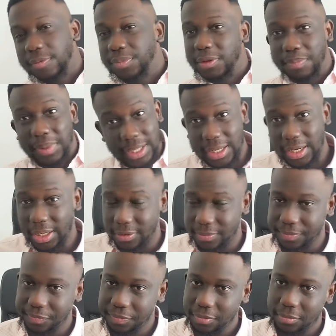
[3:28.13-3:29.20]
from the
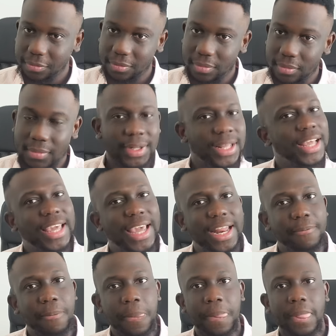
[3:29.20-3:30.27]
beginning.
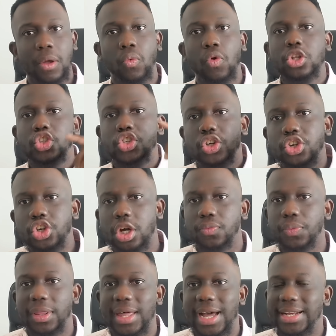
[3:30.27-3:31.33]
Again, once you're
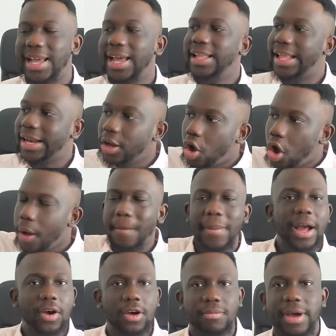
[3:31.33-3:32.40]
done with that, then come
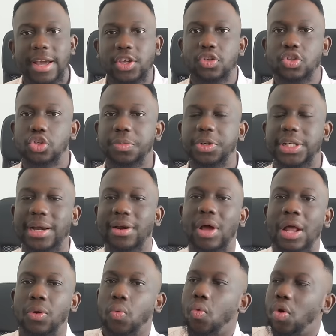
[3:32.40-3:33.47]
back on my YouTube
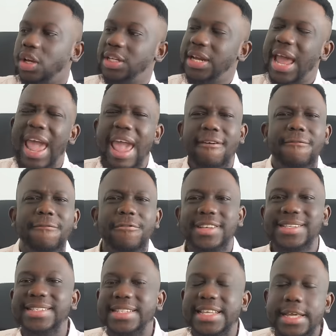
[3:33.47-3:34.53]
channel and watch
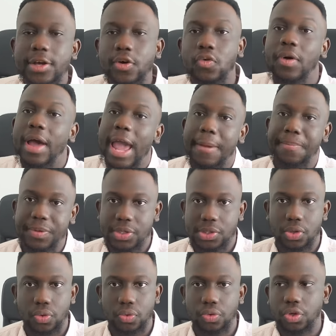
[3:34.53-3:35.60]
every single
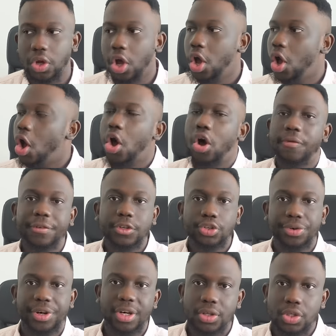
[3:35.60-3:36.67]
episode of
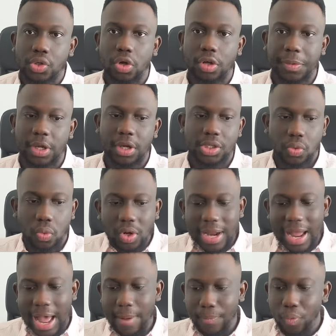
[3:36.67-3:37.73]
Trader Talk, because what
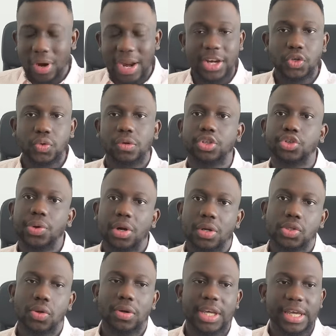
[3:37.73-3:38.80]
what I do on
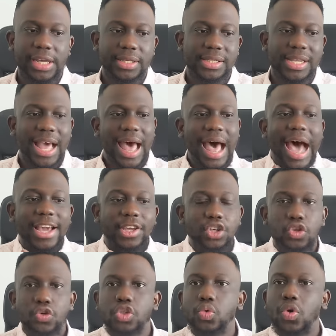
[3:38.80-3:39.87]
Trader Talk is I
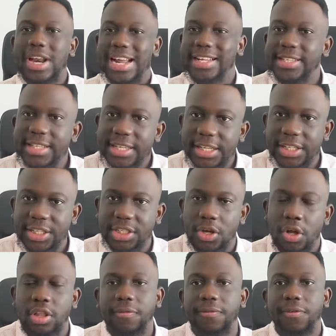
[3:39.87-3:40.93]
use what I
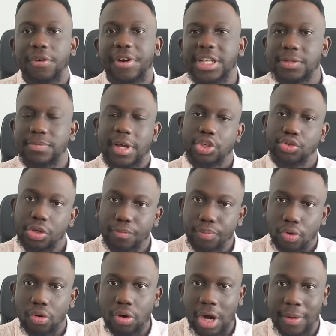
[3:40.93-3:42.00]
teach on the Forex Mastery
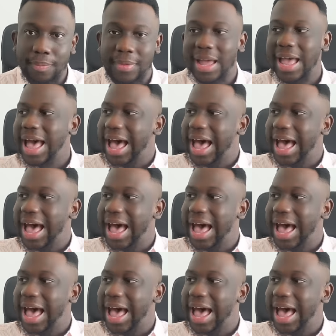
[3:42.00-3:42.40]
Program,